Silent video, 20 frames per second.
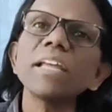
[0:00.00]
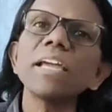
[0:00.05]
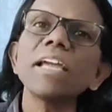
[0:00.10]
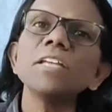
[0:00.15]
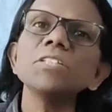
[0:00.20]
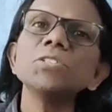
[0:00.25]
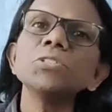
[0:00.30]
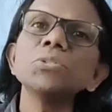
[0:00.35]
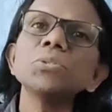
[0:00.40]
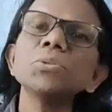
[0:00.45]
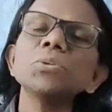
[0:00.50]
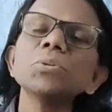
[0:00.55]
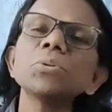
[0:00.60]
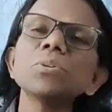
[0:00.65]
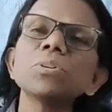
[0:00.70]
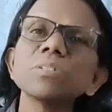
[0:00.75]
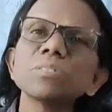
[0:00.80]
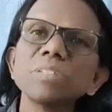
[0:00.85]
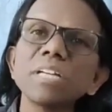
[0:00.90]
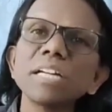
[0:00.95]

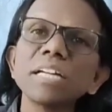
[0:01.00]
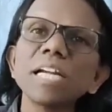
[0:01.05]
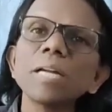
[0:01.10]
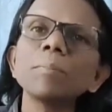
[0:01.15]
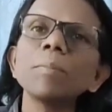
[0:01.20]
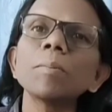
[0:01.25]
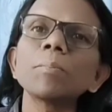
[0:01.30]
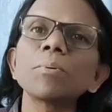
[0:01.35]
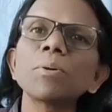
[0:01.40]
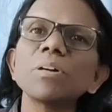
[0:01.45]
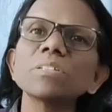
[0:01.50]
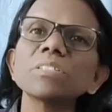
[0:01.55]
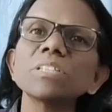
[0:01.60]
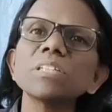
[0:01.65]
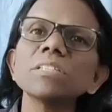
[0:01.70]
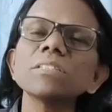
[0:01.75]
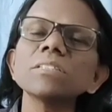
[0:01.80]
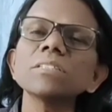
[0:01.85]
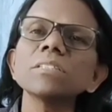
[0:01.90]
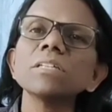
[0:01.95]
ensure the treatment
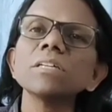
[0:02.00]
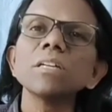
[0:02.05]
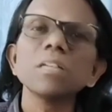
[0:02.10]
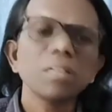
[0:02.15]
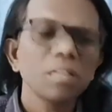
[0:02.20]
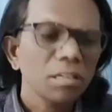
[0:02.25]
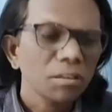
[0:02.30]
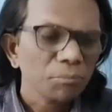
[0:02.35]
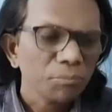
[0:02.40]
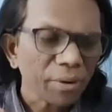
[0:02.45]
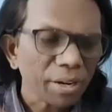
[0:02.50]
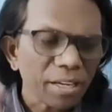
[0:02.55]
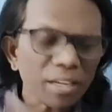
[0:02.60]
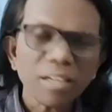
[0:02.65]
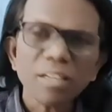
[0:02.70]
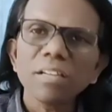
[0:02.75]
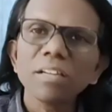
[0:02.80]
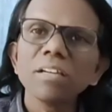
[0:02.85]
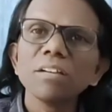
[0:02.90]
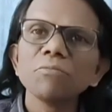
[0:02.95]
process
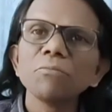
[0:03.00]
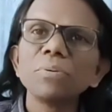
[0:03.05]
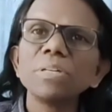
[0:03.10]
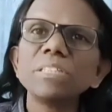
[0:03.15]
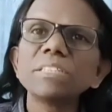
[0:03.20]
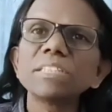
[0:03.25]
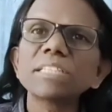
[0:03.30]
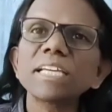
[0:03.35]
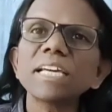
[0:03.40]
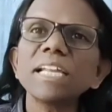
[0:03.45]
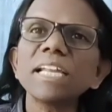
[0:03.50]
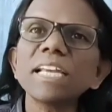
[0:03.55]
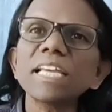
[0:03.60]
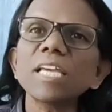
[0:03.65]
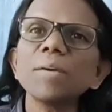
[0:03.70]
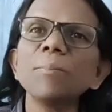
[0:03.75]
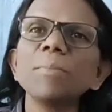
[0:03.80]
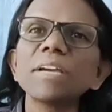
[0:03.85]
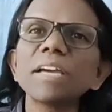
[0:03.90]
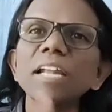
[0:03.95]
by physical,
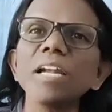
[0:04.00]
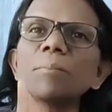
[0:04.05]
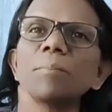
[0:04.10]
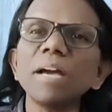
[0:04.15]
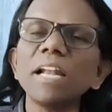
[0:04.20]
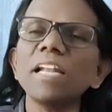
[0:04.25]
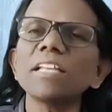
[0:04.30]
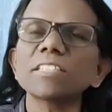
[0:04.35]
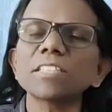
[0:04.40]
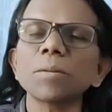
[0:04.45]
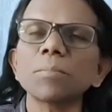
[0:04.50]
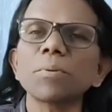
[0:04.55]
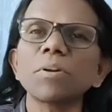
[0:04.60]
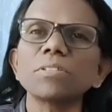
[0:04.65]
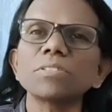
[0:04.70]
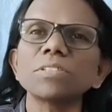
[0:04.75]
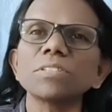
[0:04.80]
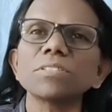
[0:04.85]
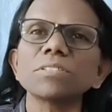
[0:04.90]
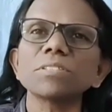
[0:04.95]
chemical and biological
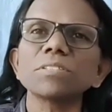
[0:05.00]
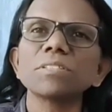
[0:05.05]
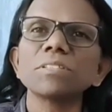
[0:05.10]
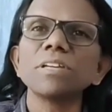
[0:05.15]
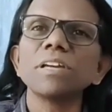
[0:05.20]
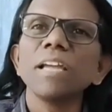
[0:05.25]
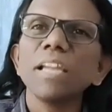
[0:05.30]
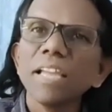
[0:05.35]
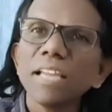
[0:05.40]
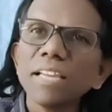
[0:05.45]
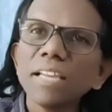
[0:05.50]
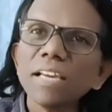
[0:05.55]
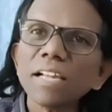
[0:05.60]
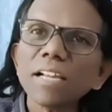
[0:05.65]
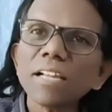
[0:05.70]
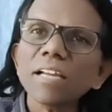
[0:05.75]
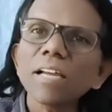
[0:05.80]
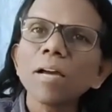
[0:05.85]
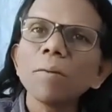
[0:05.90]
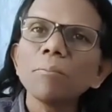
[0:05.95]
process.
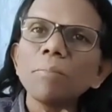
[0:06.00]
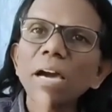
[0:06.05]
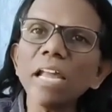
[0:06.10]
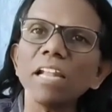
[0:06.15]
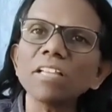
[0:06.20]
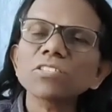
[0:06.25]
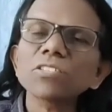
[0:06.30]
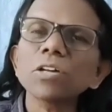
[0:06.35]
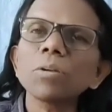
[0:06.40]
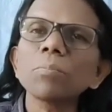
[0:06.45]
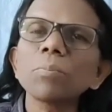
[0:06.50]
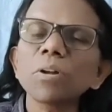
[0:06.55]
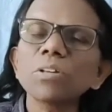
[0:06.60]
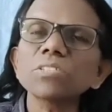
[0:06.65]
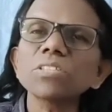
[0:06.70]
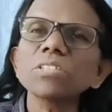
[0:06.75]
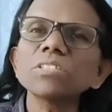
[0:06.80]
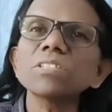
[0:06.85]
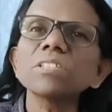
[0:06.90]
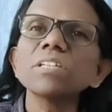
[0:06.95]
Here, biological
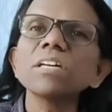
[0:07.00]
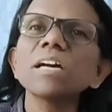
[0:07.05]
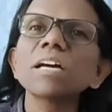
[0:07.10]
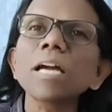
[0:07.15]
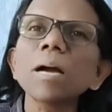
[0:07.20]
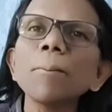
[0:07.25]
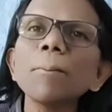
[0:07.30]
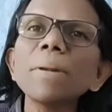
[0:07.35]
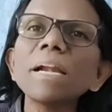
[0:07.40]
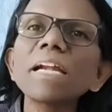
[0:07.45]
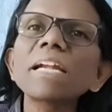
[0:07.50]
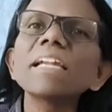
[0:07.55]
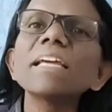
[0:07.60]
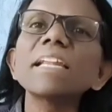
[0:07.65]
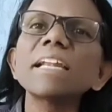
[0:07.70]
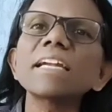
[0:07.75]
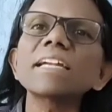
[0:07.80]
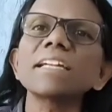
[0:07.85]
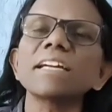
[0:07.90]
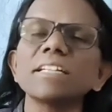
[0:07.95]
process
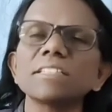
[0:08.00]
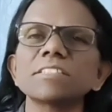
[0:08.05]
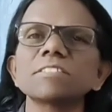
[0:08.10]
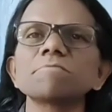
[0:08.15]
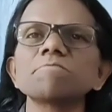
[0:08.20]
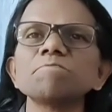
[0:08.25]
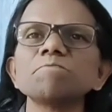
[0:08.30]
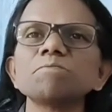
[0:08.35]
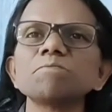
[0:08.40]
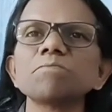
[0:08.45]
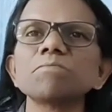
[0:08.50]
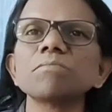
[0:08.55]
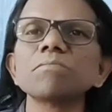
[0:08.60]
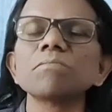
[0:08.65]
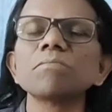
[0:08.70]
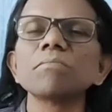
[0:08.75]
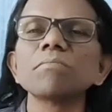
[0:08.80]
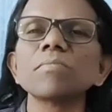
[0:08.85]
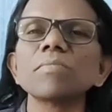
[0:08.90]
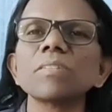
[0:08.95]
completely retards.
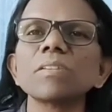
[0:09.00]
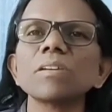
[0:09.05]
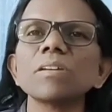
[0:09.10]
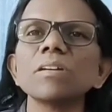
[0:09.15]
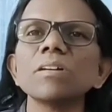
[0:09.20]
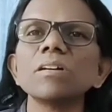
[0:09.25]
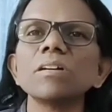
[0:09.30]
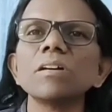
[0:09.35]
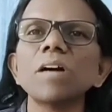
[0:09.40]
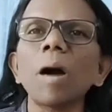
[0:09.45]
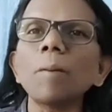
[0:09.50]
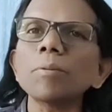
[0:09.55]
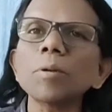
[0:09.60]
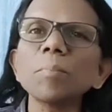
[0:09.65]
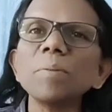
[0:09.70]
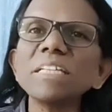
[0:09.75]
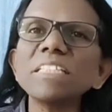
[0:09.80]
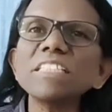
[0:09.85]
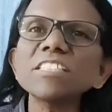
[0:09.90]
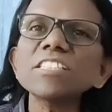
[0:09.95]

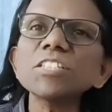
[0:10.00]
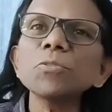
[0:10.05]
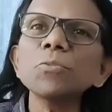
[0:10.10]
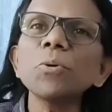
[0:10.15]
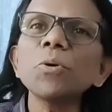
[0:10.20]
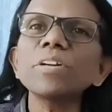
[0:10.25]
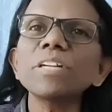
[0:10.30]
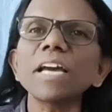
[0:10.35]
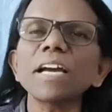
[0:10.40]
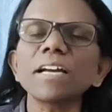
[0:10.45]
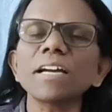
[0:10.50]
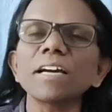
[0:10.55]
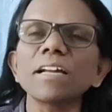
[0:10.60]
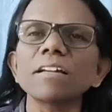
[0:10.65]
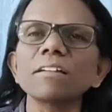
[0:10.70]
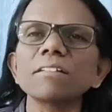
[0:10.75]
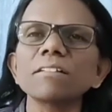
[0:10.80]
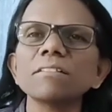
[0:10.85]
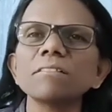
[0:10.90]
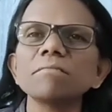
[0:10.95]
Optimization won't
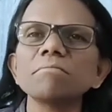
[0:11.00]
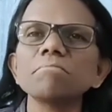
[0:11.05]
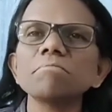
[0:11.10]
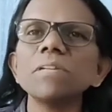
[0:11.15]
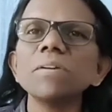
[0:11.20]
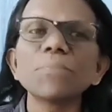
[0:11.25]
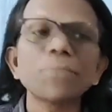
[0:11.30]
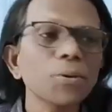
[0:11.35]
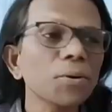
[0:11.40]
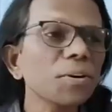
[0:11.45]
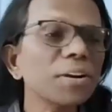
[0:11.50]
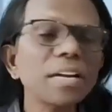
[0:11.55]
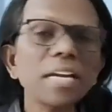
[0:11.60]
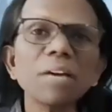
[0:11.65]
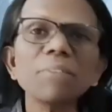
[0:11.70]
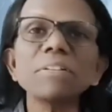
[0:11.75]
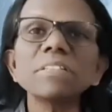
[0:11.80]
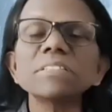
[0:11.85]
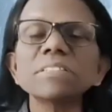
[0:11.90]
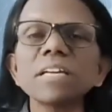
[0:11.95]
occur if chlorine
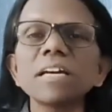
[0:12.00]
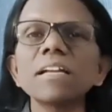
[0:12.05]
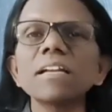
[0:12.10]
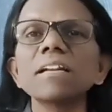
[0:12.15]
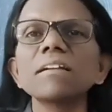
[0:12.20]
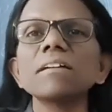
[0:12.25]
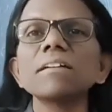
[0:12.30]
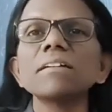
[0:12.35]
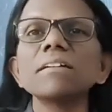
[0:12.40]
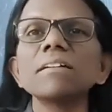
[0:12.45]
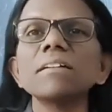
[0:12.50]
levels are